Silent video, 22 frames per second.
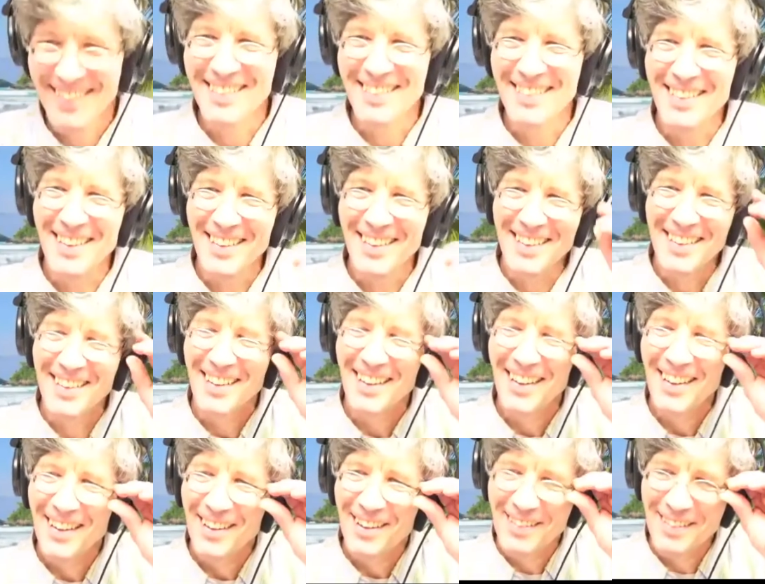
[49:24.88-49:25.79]
Well, look at
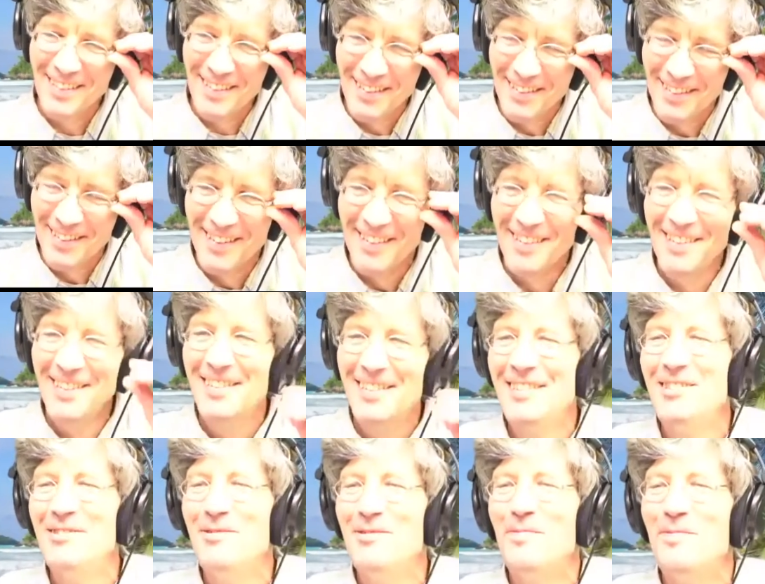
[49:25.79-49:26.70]
the
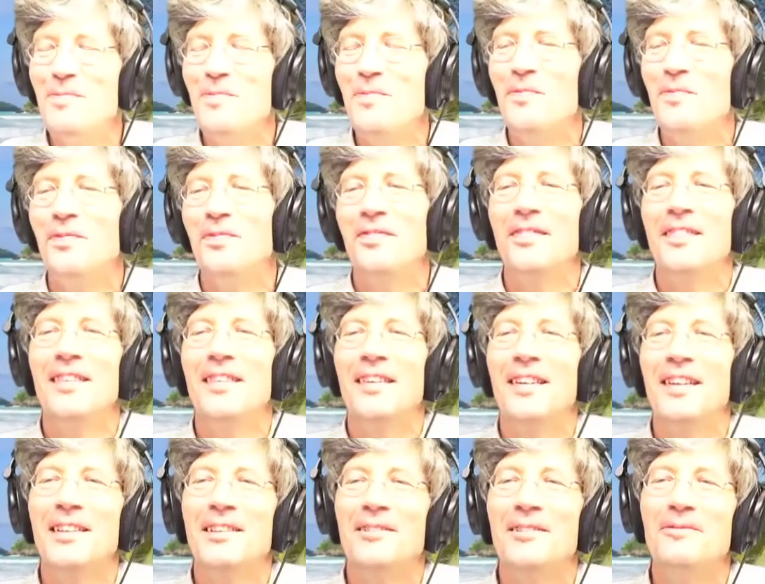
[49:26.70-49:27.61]
phenomenal
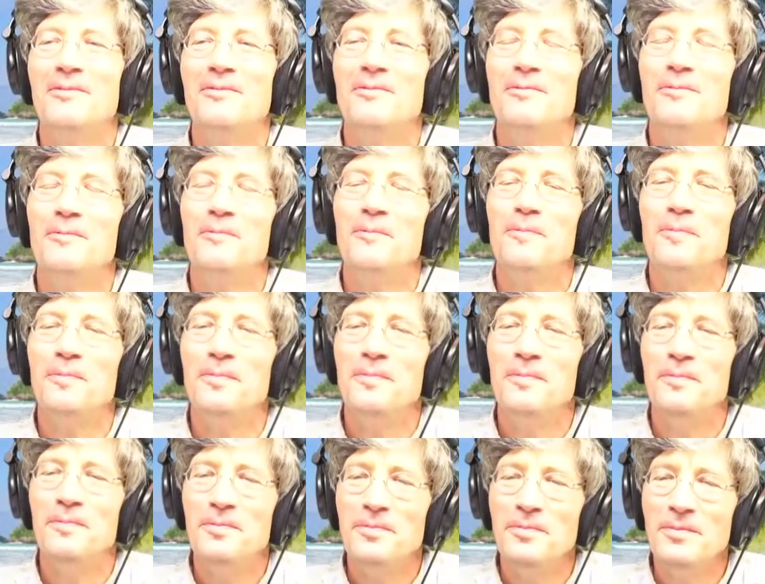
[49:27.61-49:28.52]

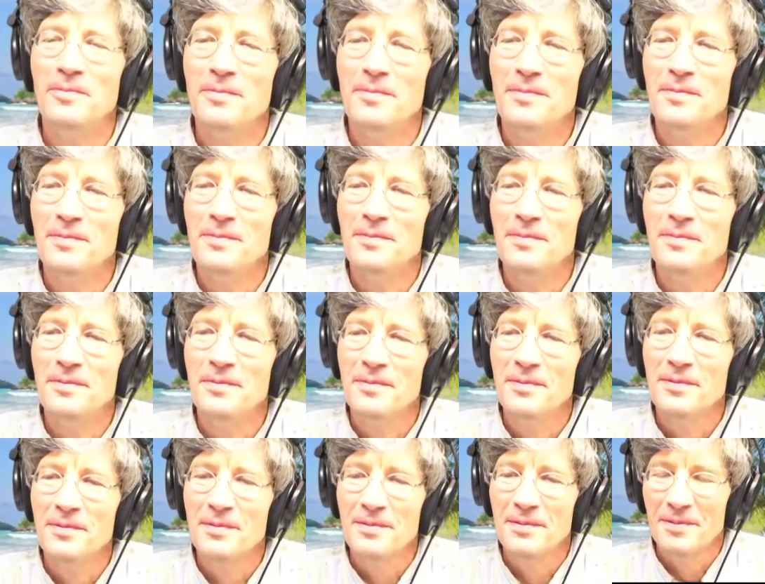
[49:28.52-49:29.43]
accuracy of a Lego
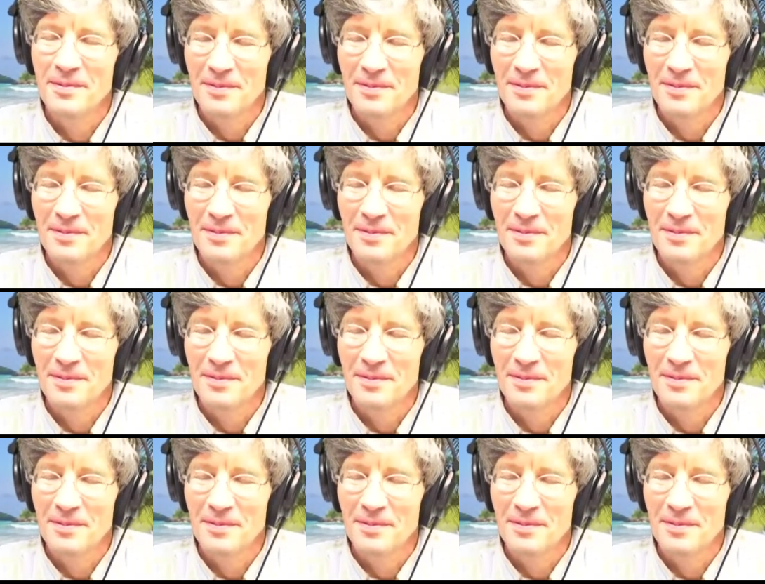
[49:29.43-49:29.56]
piece.